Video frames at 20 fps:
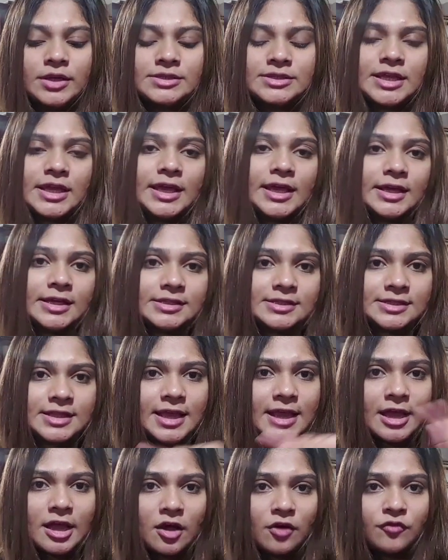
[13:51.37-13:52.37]
it takes
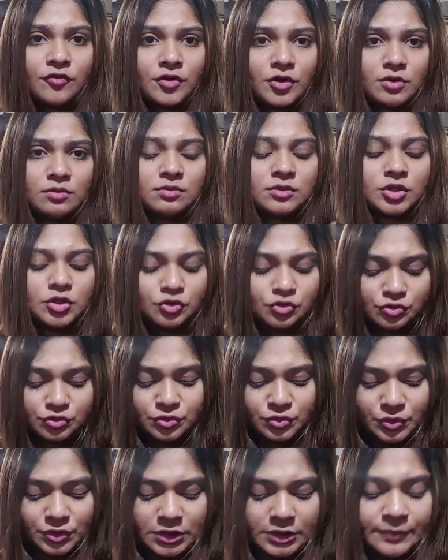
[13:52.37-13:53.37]
the hair from the
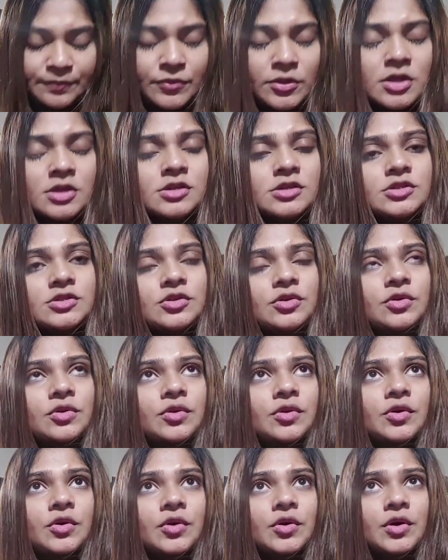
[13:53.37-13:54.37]
root.
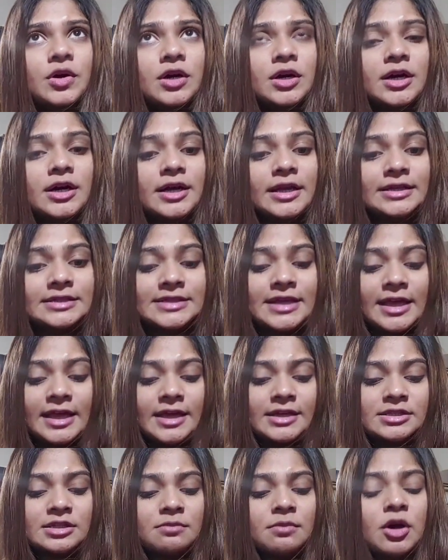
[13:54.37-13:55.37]
So it
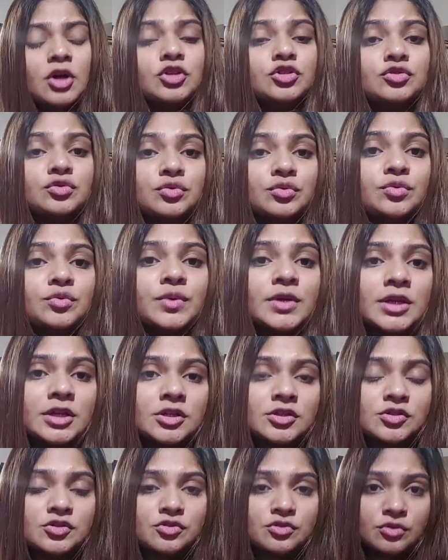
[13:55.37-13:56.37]
takes about 2
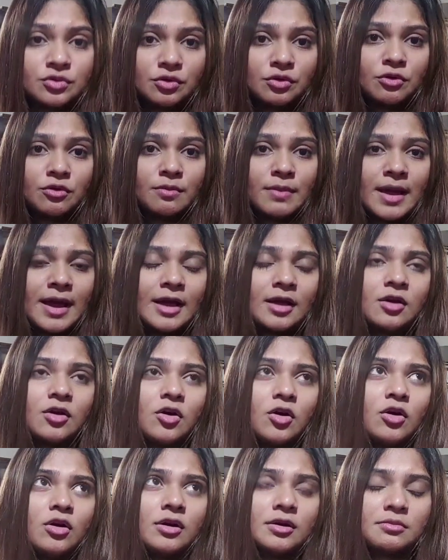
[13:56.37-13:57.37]
weeks to grow back,
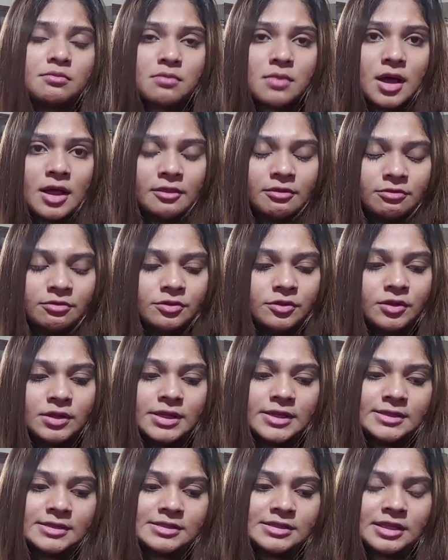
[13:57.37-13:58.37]
or a month,
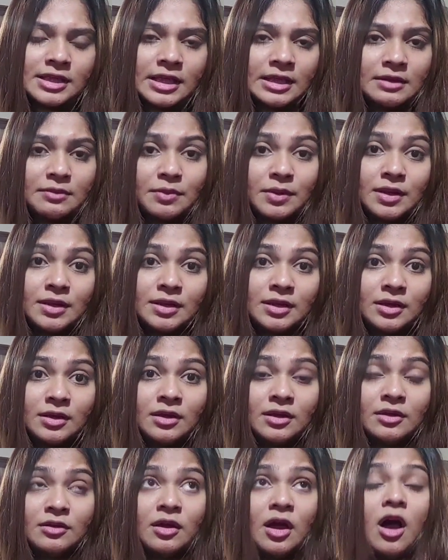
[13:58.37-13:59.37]
or let's say,
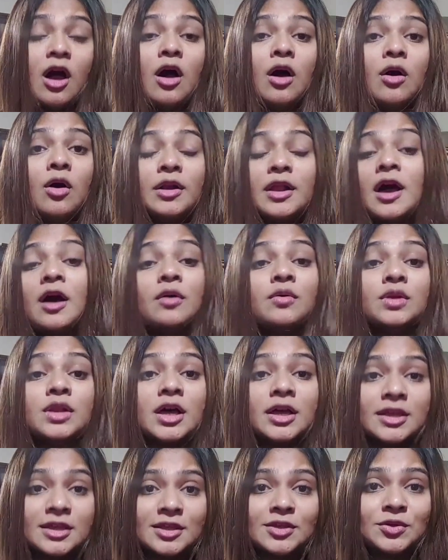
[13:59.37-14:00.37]
depending on how
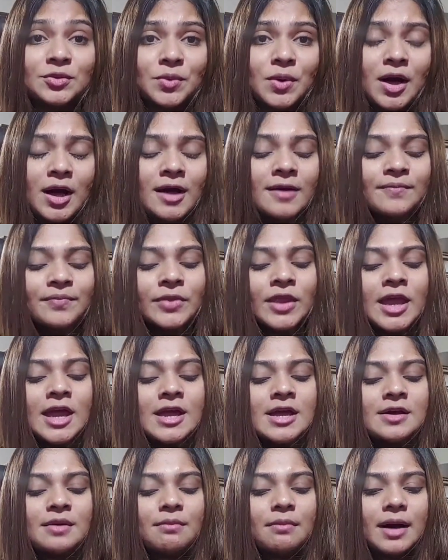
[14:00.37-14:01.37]
lucky you are.
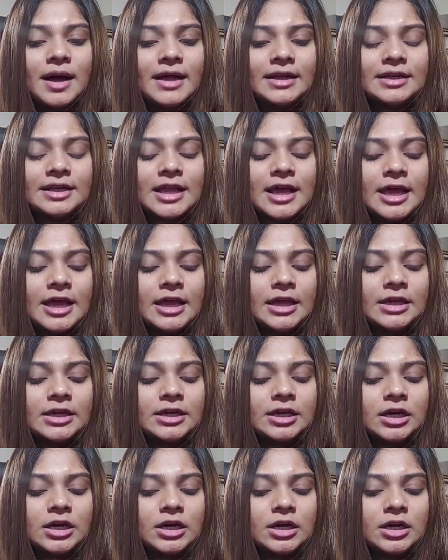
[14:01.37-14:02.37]
But
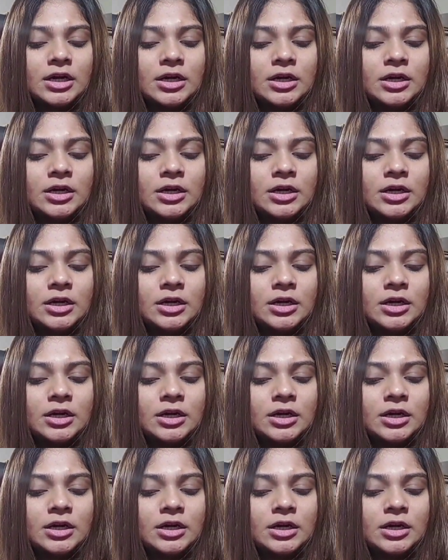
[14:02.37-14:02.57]
like